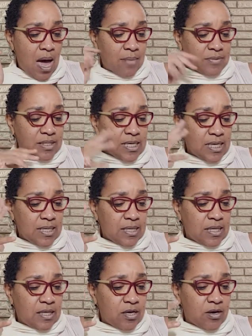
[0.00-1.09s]
I'm seeing
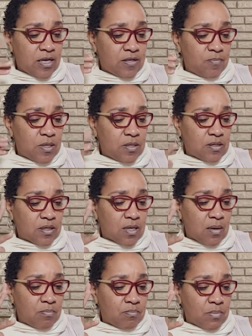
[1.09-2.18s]
that there has been
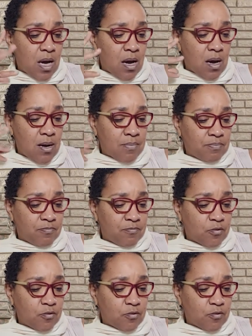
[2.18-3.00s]
some, um,